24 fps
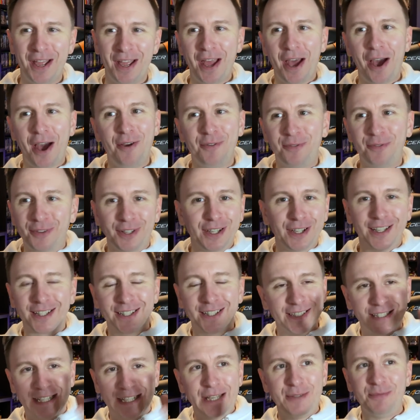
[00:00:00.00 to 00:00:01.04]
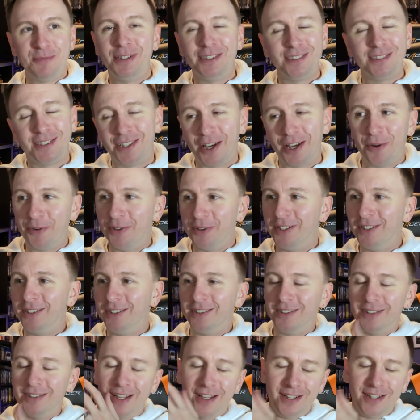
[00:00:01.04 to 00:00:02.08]
Hopefully I can keep this going
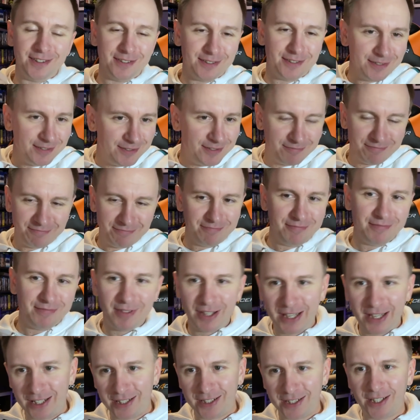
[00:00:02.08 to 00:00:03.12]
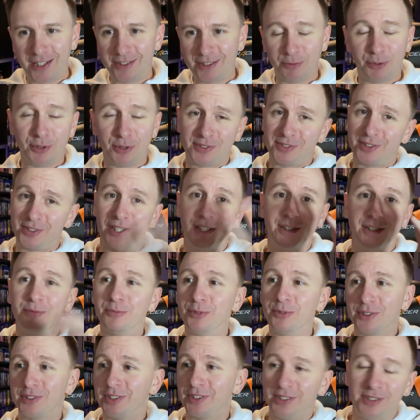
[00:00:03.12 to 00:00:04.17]
and and we'll see
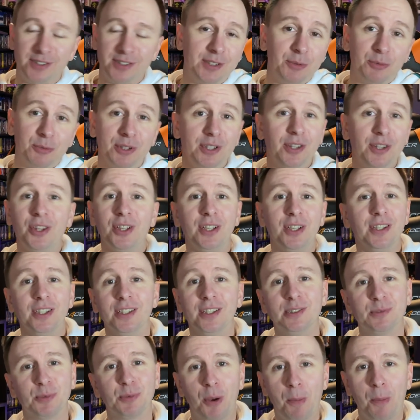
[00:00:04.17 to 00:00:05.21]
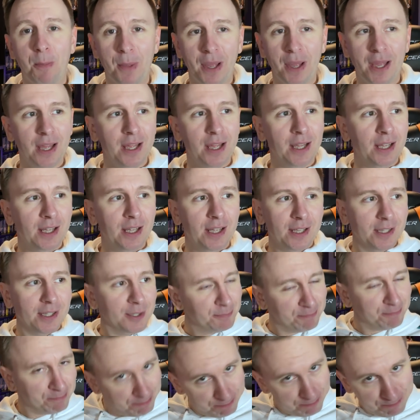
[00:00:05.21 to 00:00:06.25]
we'll see see what you think of this one.
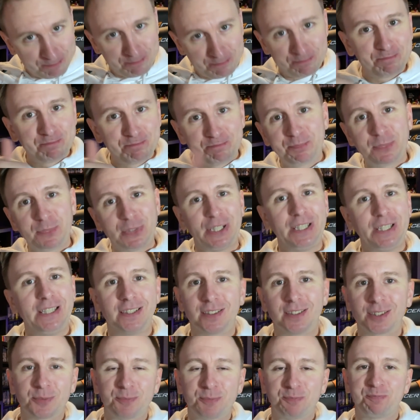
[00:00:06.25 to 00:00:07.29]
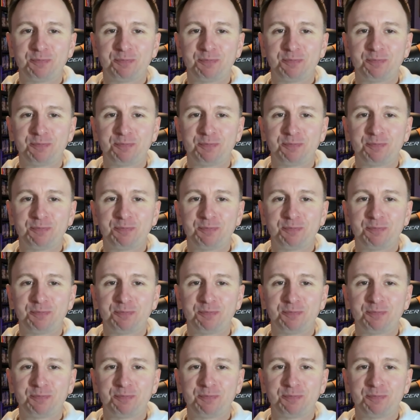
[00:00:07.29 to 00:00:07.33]
Cheers.